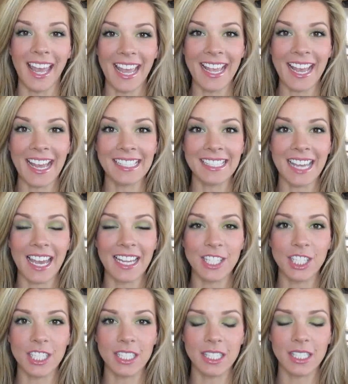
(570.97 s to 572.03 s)
Hey guys,
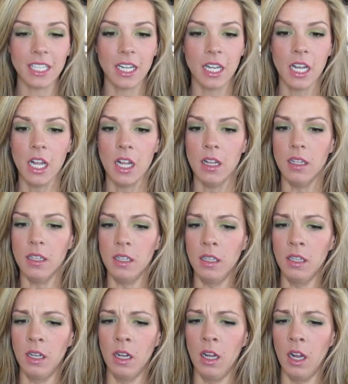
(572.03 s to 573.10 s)
I just,
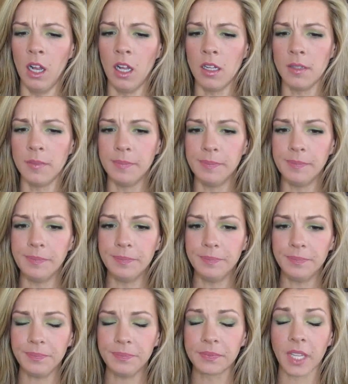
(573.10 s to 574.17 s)

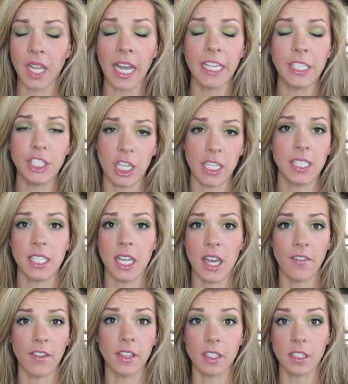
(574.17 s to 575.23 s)
I just
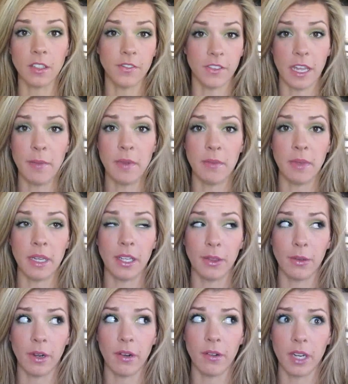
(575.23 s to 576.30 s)
have a little phlegm in my
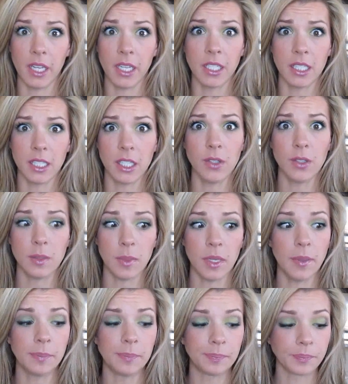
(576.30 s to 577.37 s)
throat. Excuse
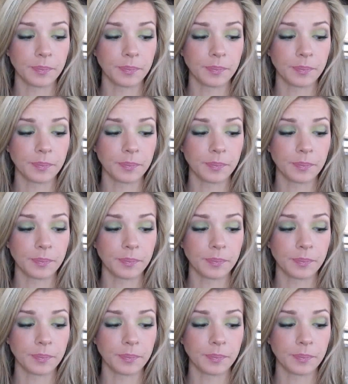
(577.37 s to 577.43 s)
me.